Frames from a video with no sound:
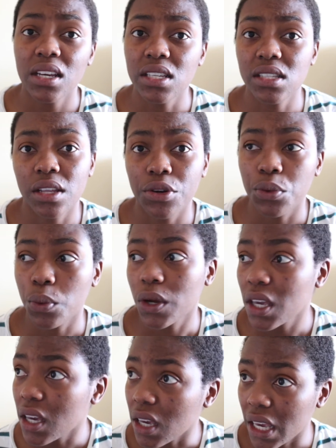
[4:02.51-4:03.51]
He started
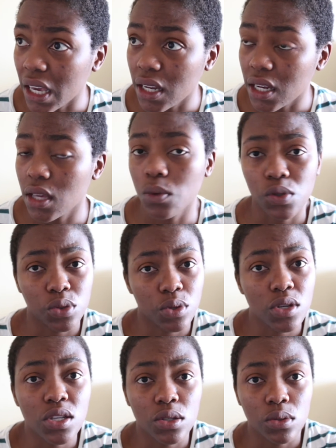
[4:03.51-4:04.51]
walking again. He was doing
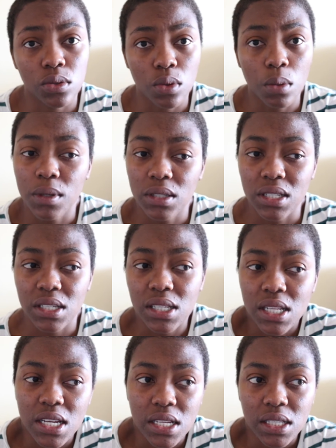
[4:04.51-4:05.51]
his normal
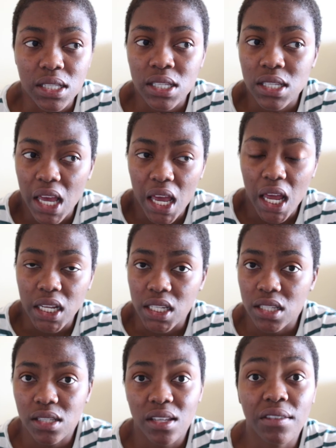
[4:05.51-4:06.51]
distance, and
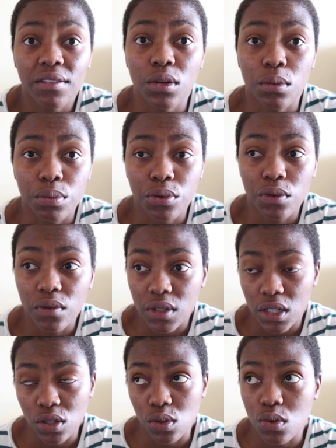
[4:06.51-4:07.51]
he's even improved,
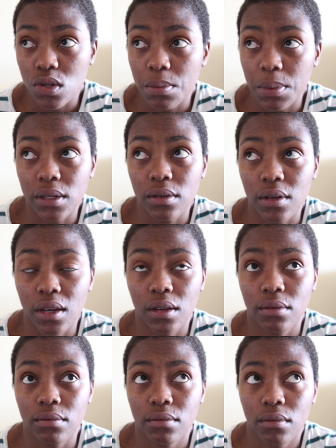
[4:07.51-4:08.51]
and it's only been
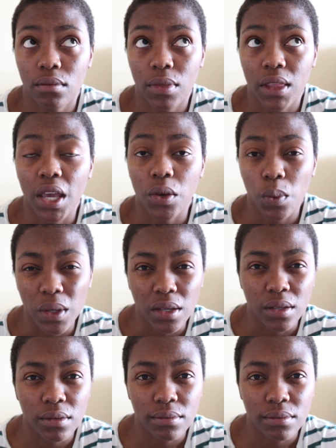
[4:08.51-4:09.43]
a week.